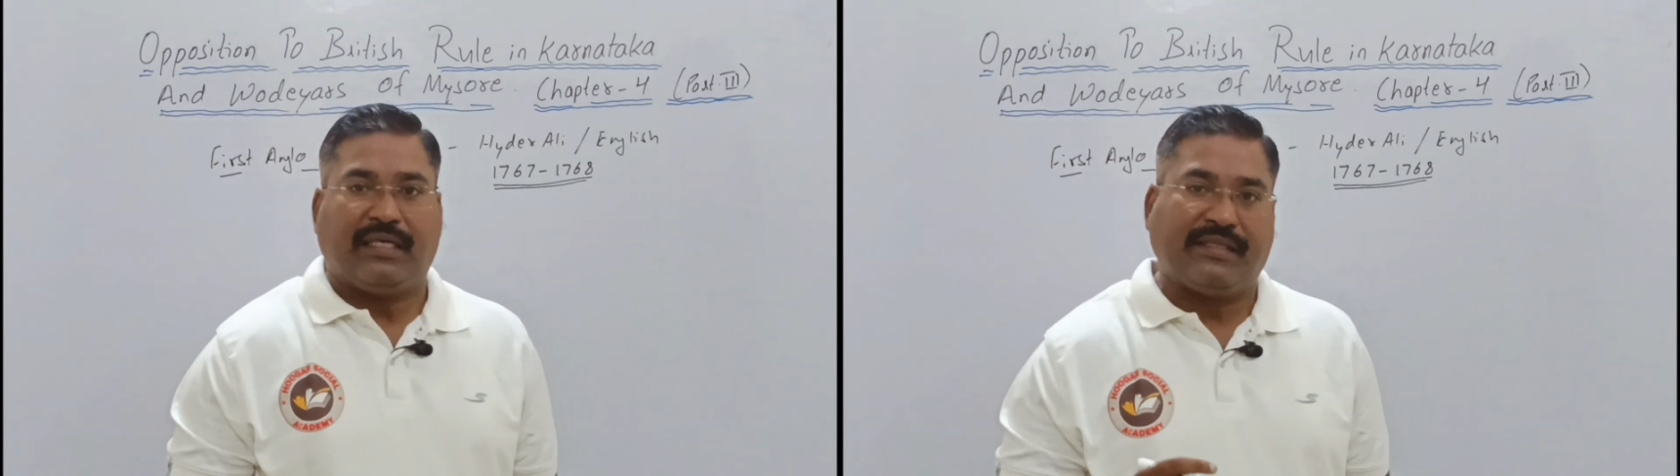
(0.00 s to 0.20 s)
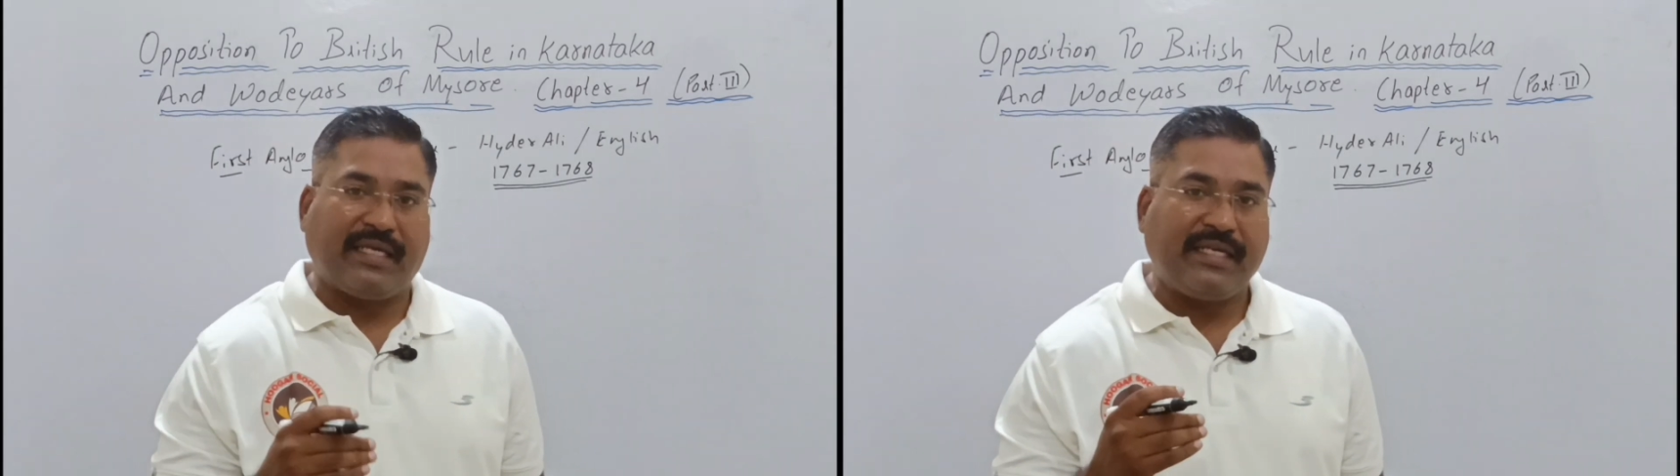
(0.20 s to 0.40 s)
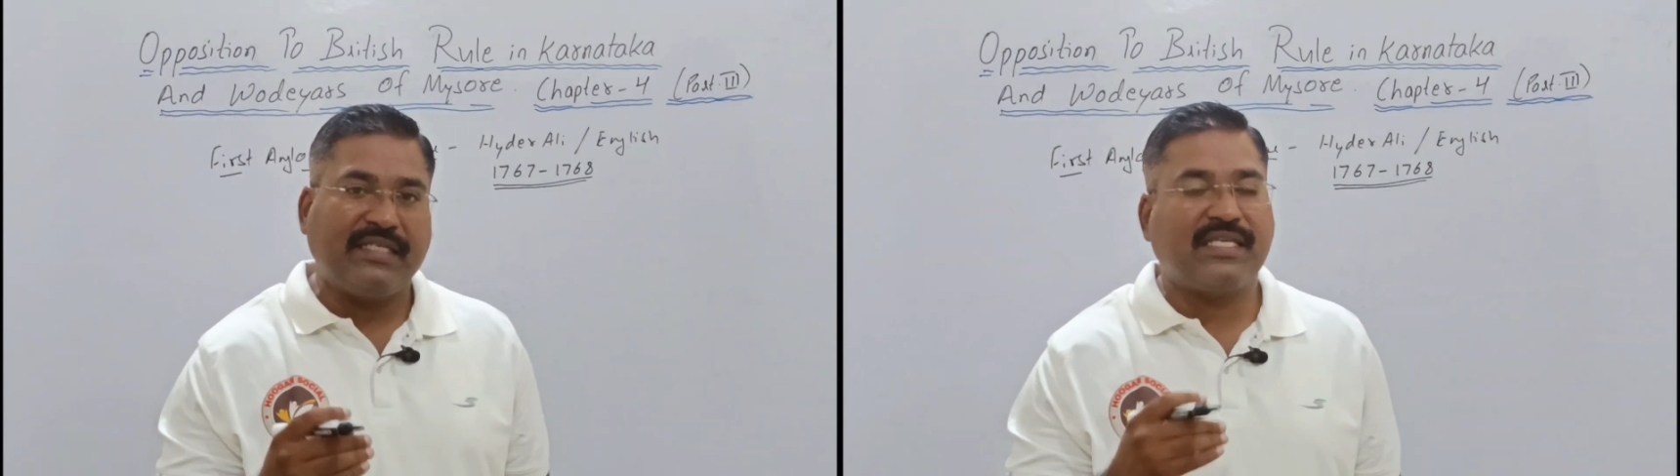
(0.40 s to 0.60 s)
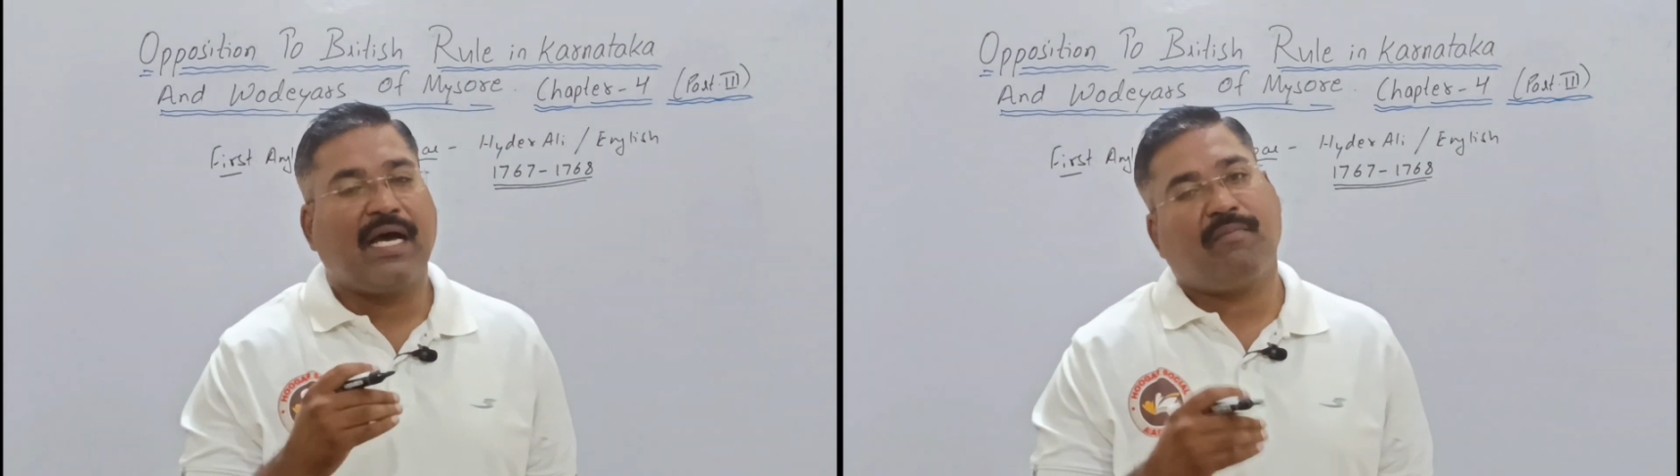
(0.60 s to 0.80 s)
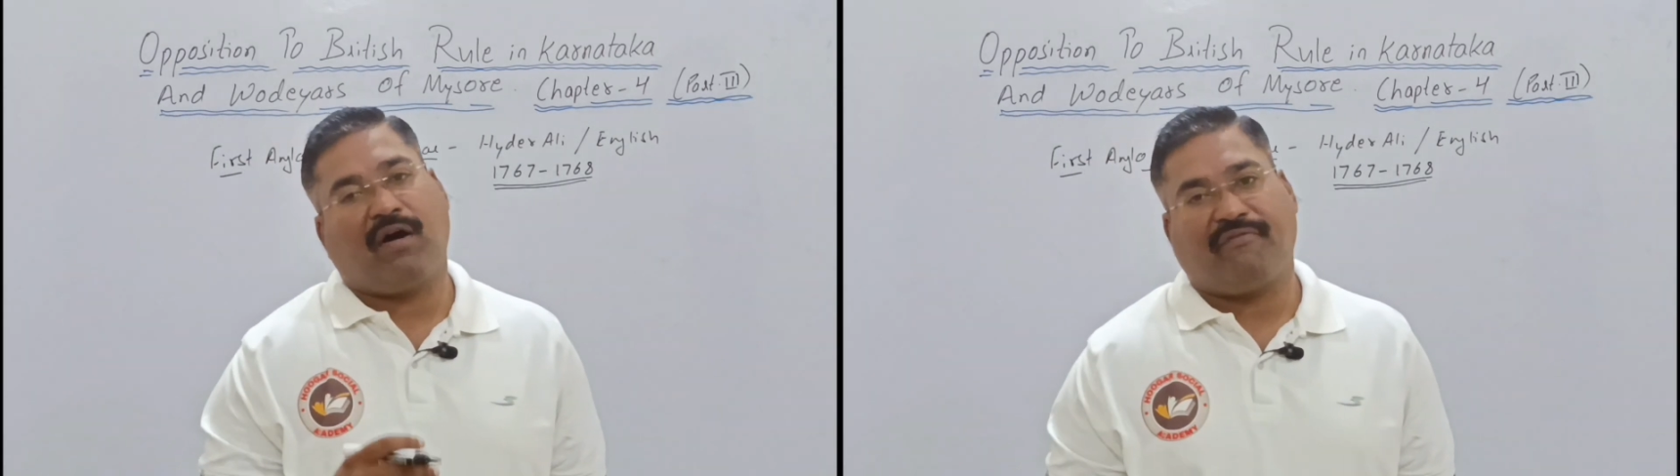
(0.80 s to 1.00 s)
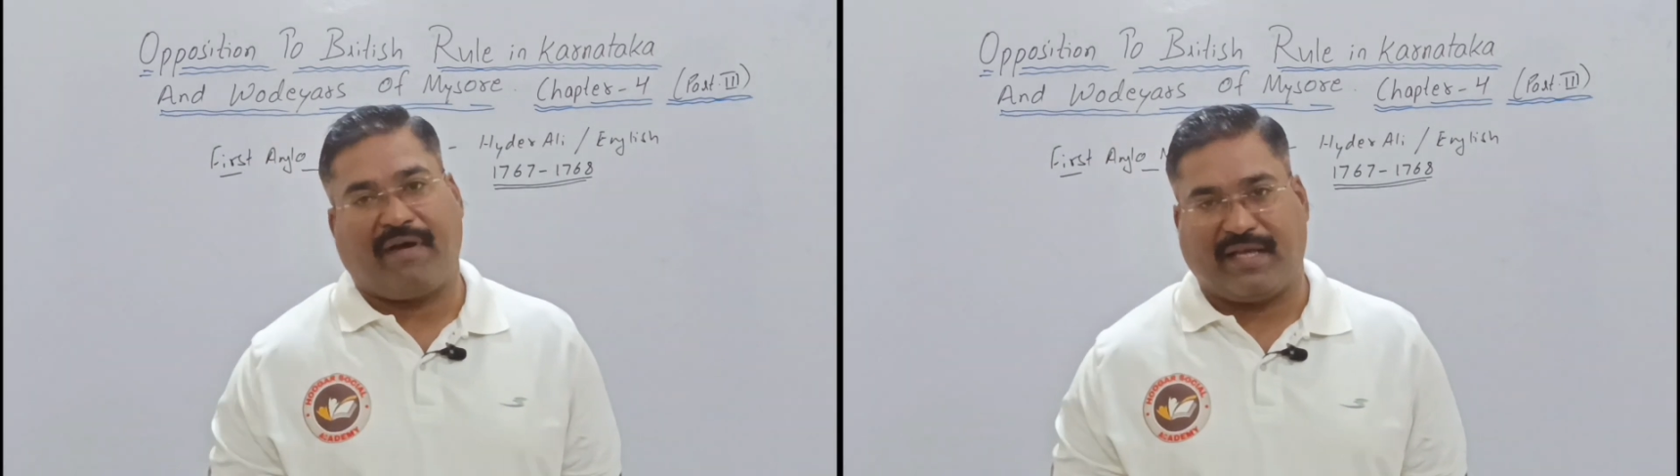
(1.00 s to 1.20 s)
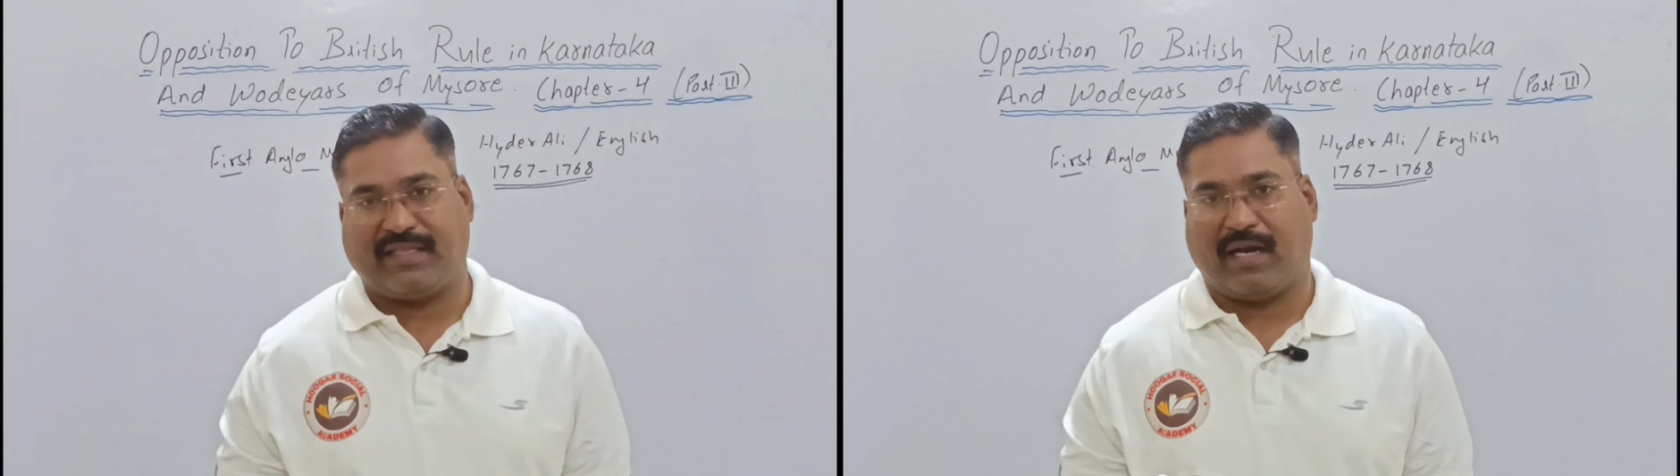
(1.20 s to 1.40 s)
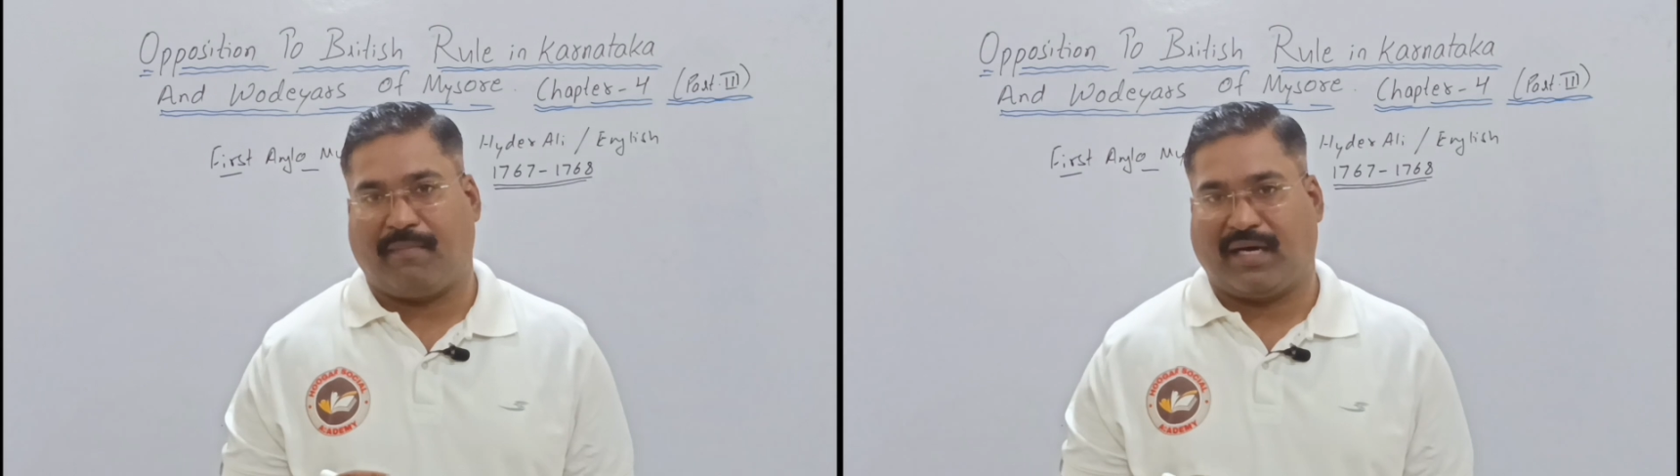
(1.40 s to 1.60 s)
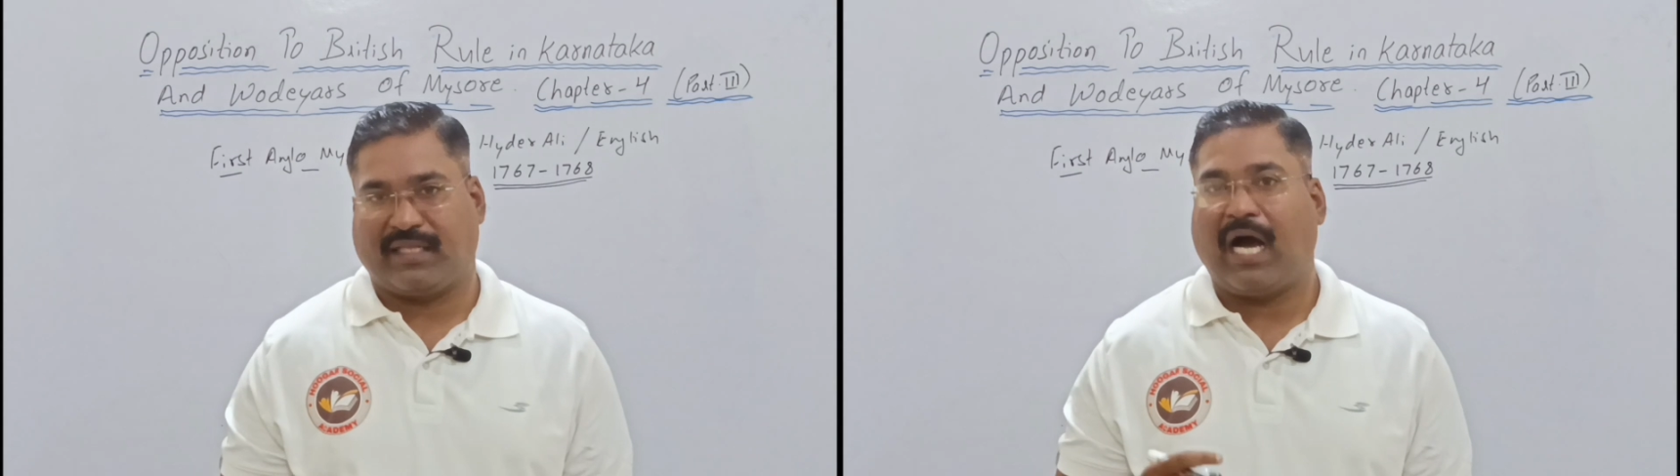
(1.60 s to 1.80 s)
The Nizam of Hyderabad,